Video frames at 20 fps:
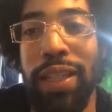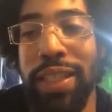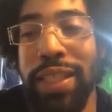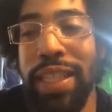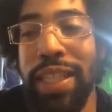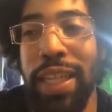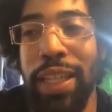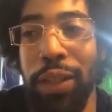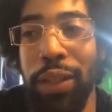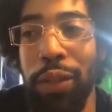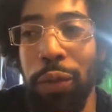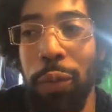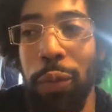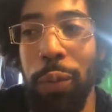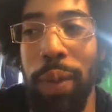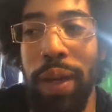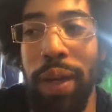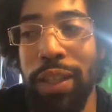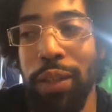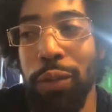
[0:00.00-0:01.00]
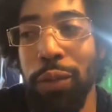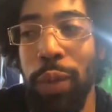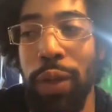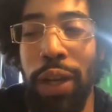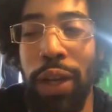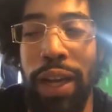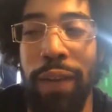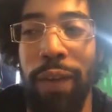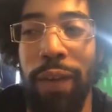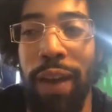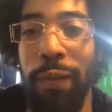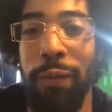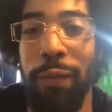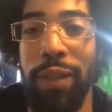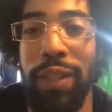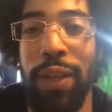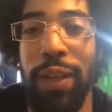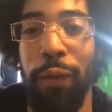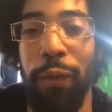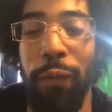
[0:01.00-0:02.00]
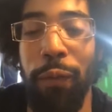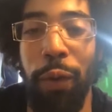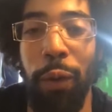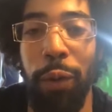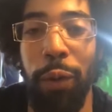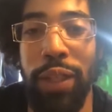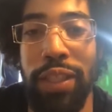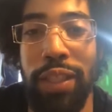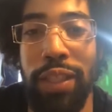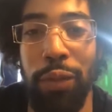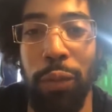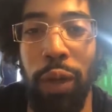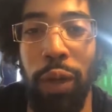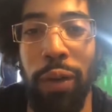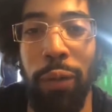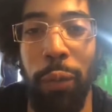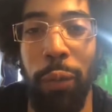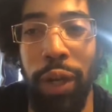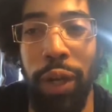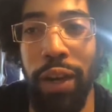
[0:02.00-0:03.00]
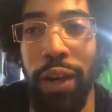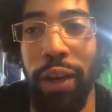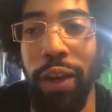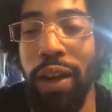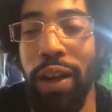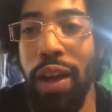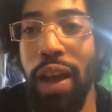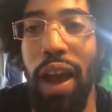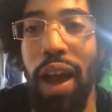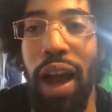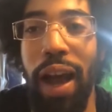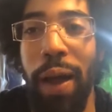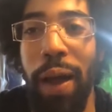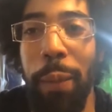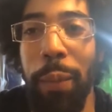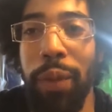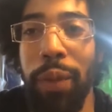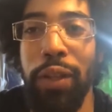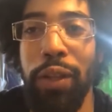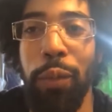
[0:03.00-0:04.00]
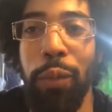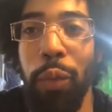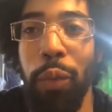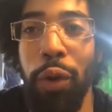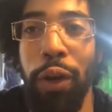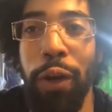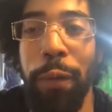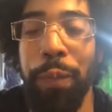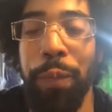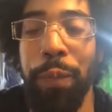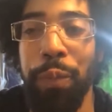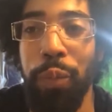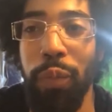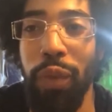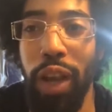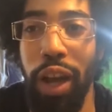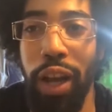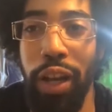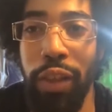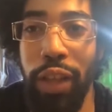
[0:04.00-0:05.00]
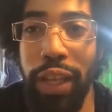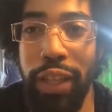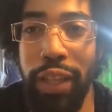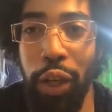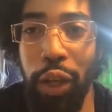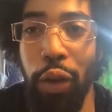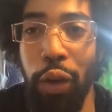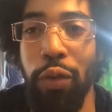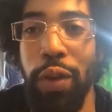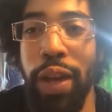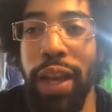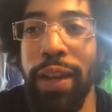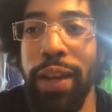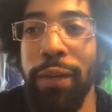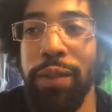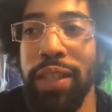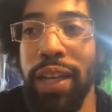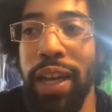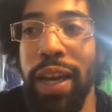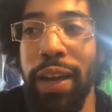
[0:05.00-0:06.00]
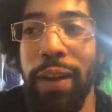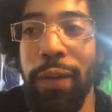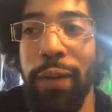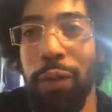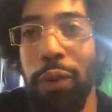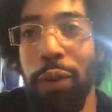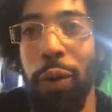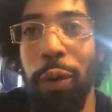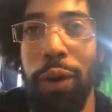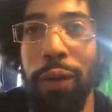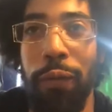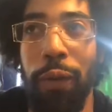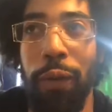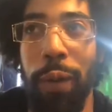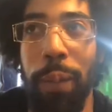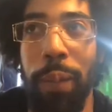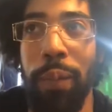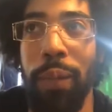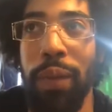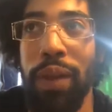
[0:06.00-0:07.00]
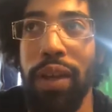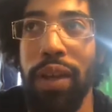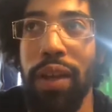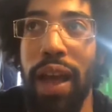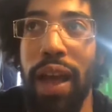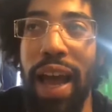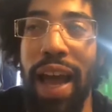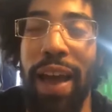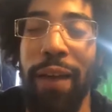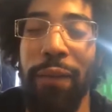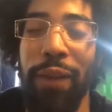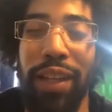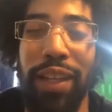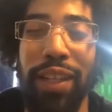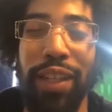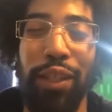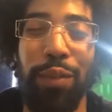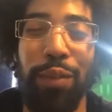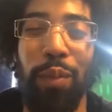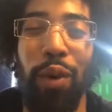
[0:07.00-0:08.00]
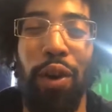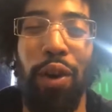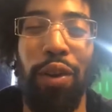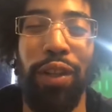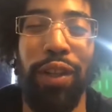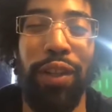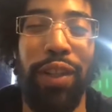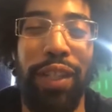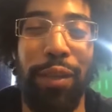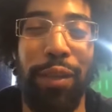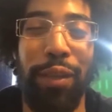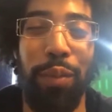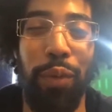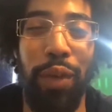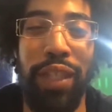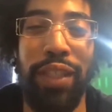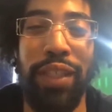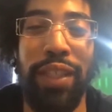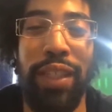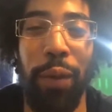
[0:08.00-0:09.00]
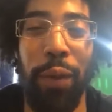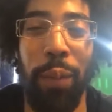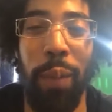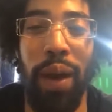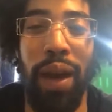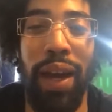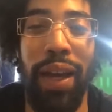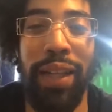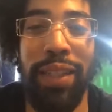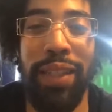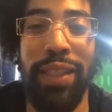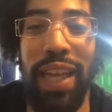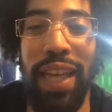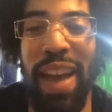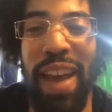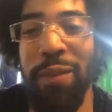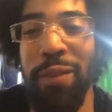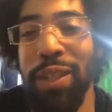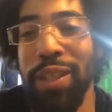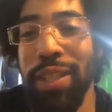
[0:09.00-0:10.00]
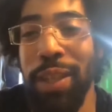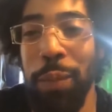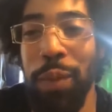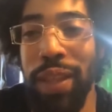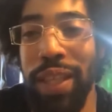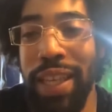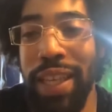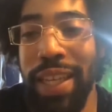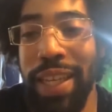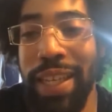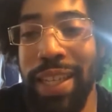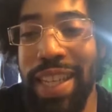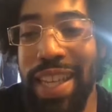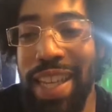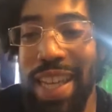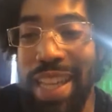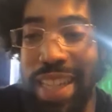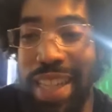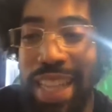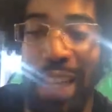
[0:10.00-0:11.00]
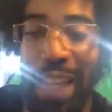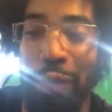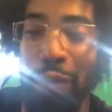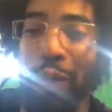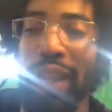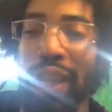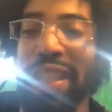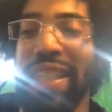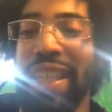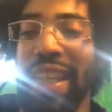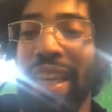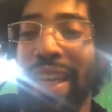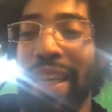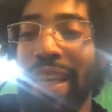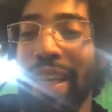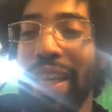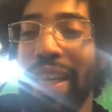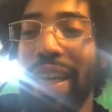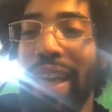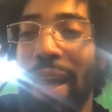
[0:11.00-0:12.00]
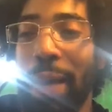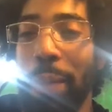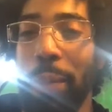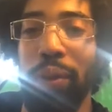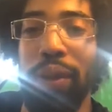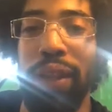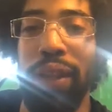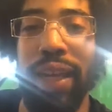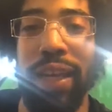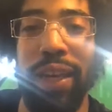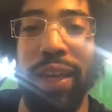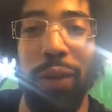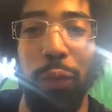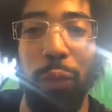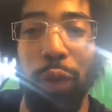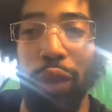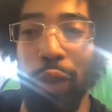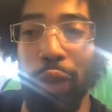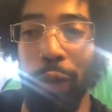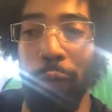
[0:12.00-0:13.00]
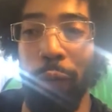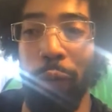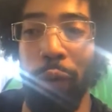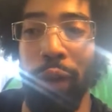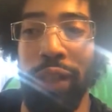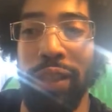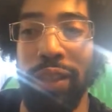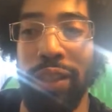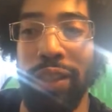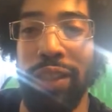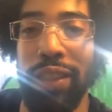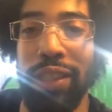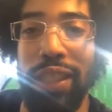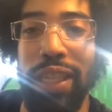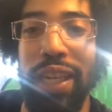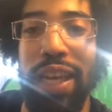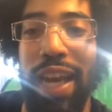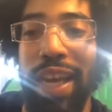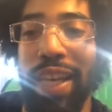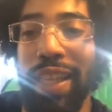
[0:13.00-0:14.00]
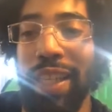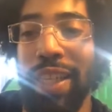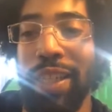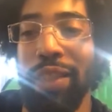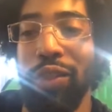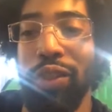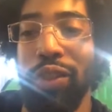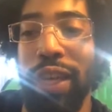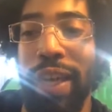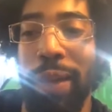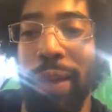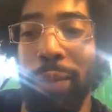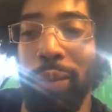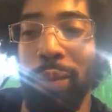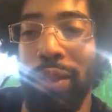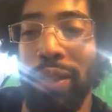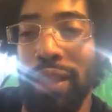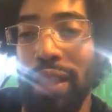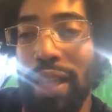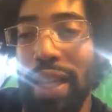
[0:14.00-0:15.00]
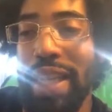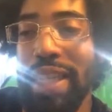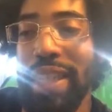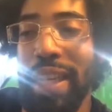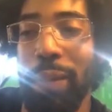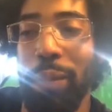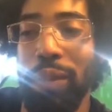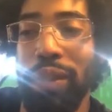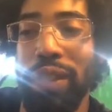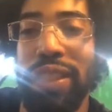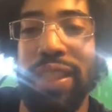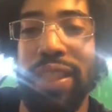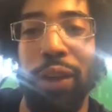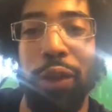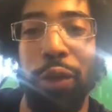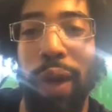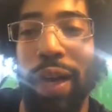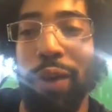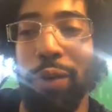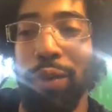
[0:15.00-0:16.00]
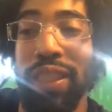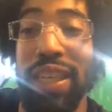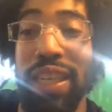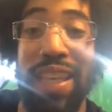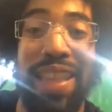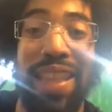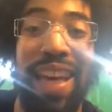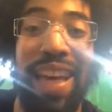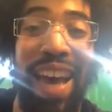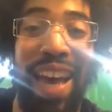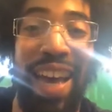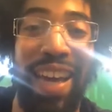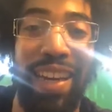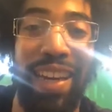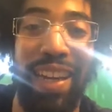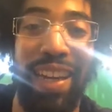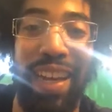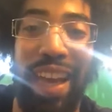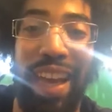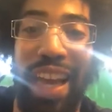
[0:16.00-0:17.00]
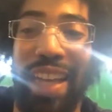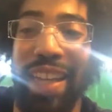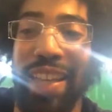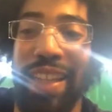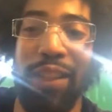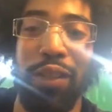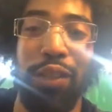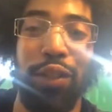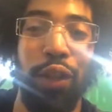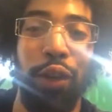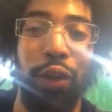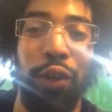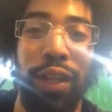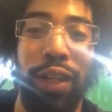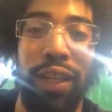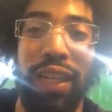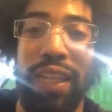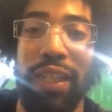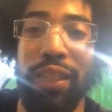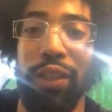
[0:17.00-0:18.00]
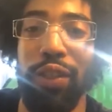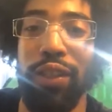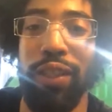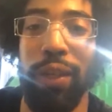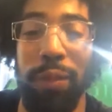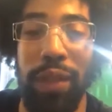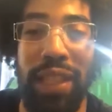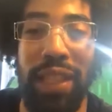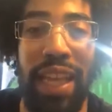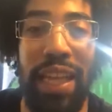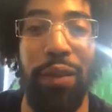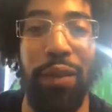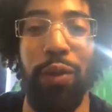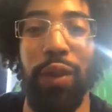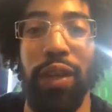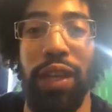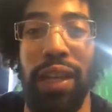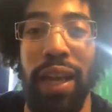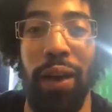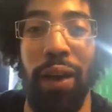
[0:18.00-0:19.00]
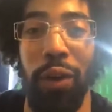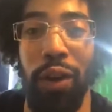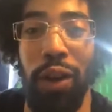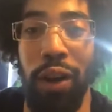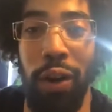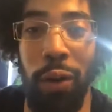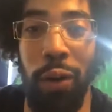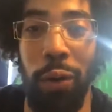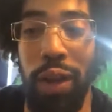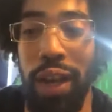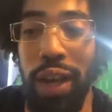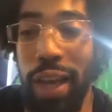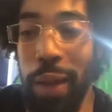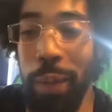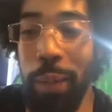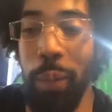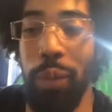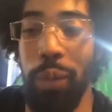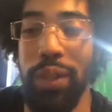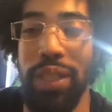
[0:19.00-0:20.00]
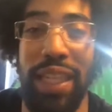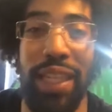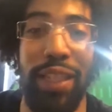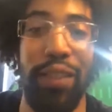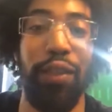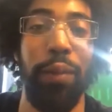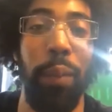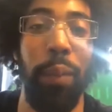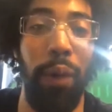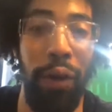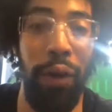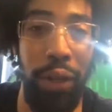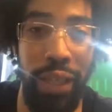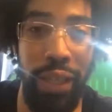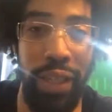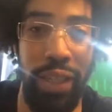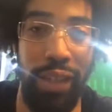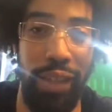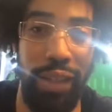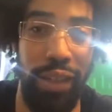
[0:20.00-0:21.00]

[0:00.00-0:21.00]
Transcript: and telling you about this, we kind of have different focus as well, where I'm a little more on like the creative side of going from having like a small little inspiration in your mind to having something that you can take and play with your friends. And then James is able to tell you how you take that and then turn it into something that you can now go and take to market.